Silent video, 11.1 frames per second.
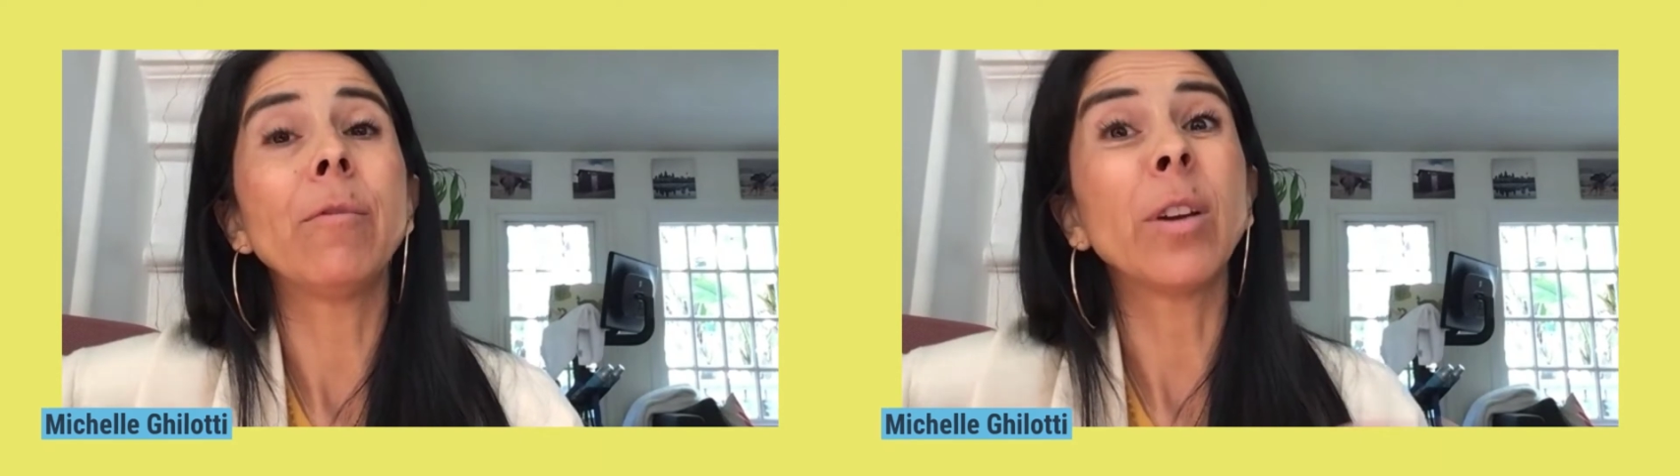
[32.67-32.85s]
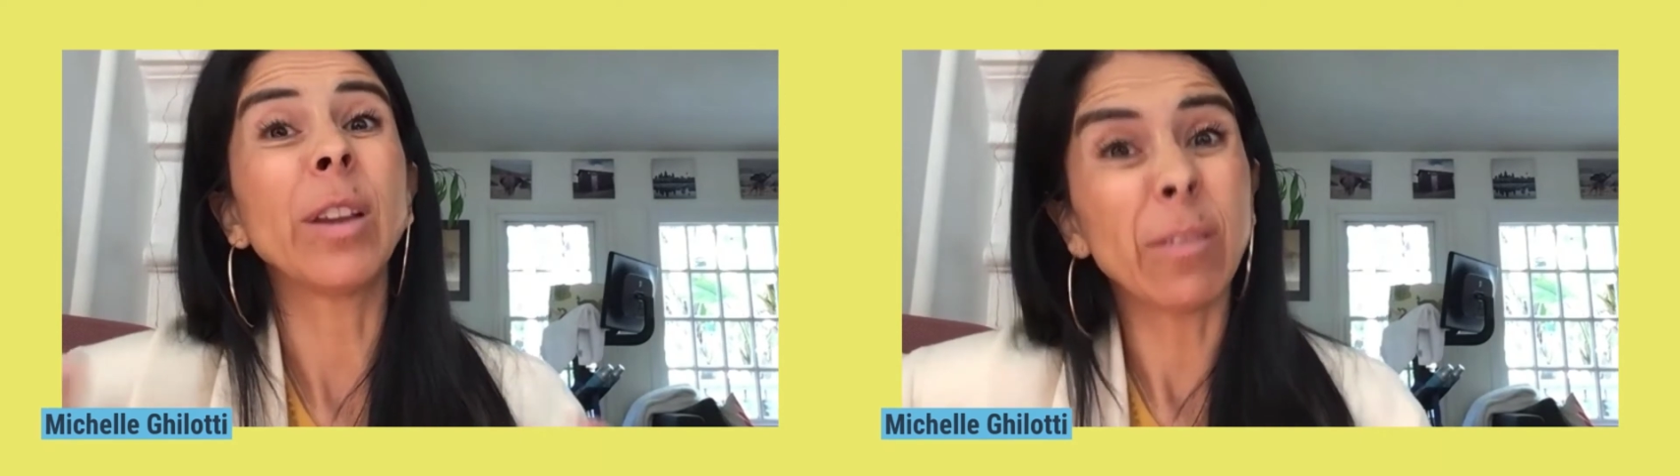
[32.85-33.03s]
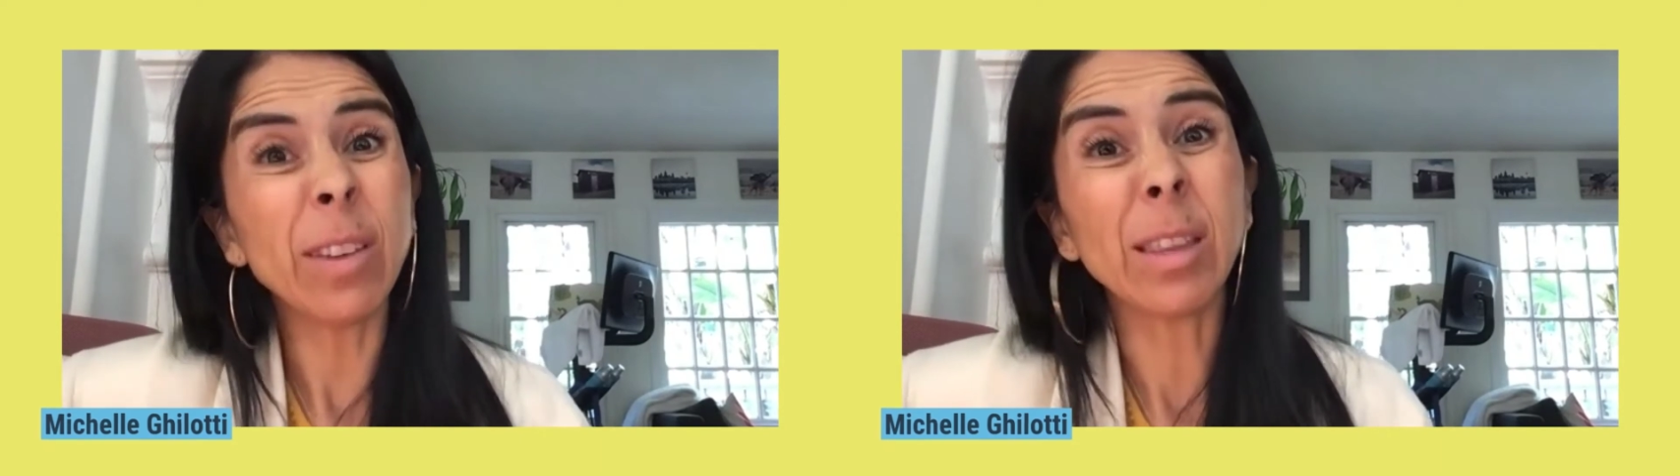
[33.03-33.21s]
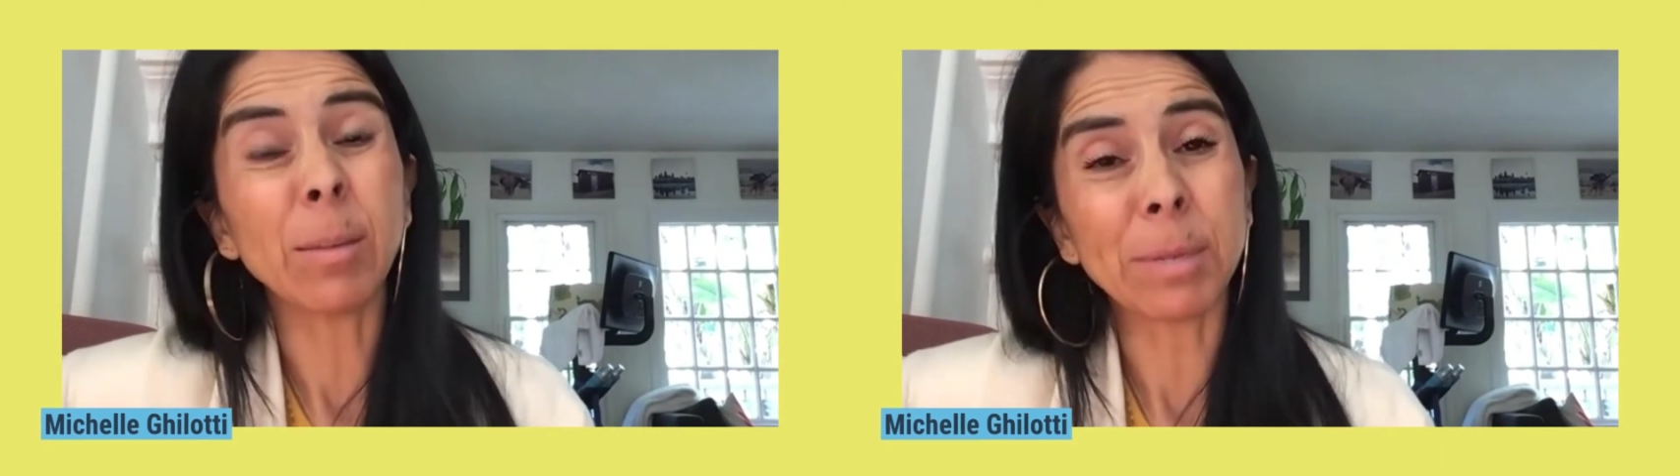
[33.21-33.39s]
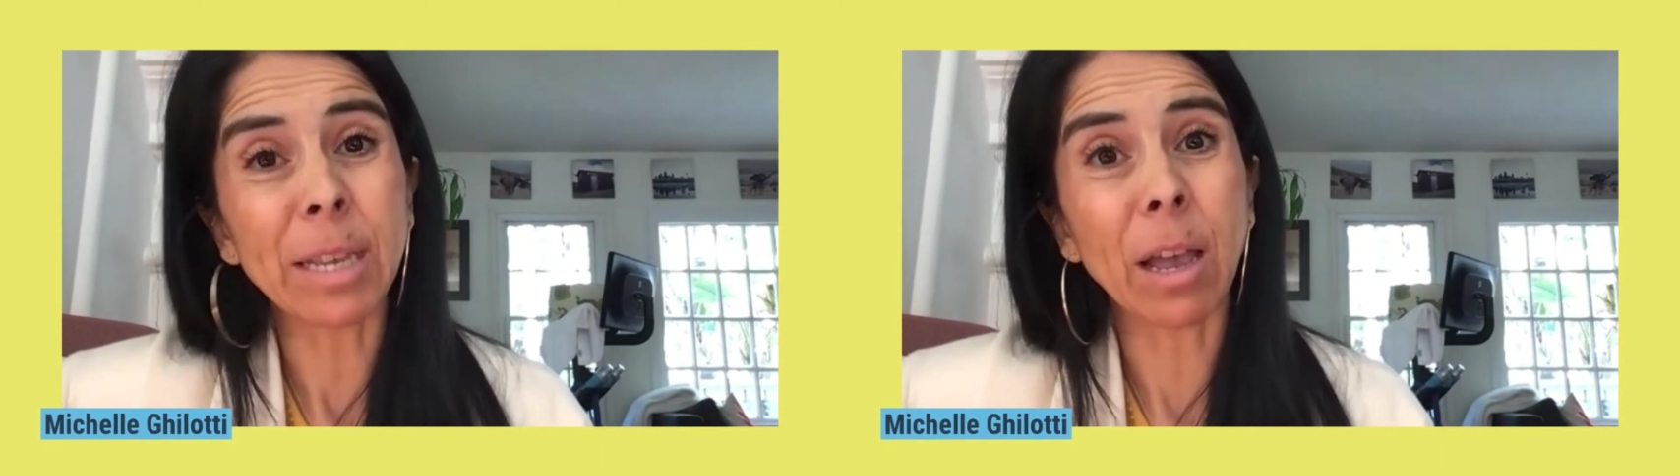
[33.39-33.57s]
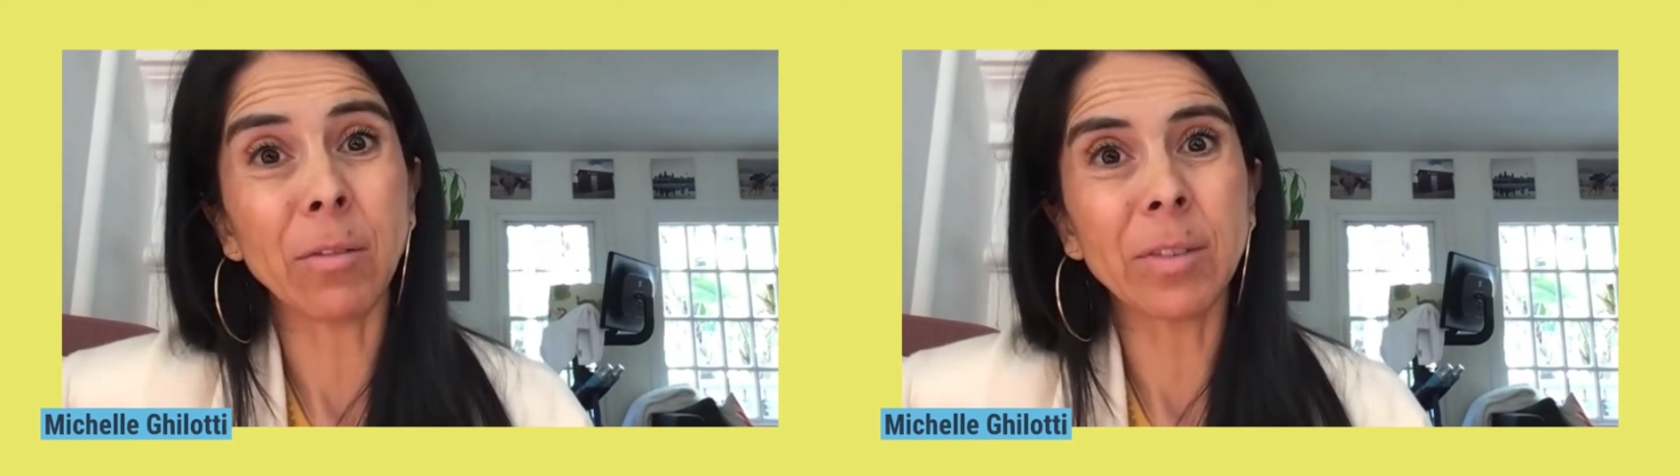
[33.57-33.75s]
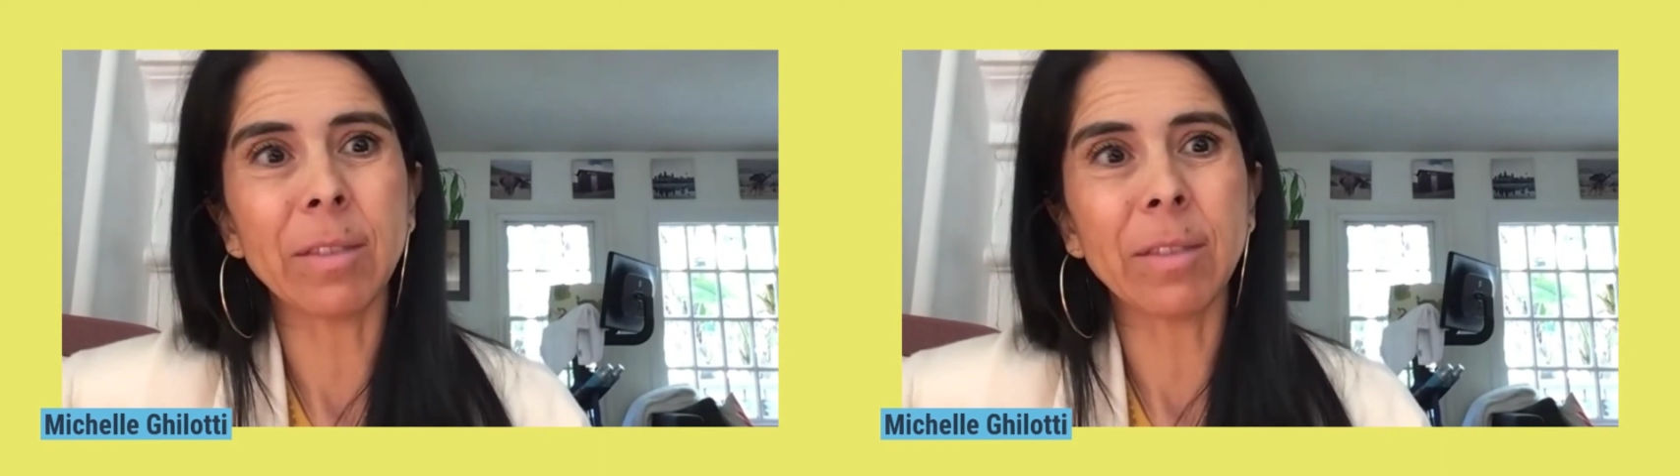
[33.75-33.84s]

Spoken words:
forgiving themselves,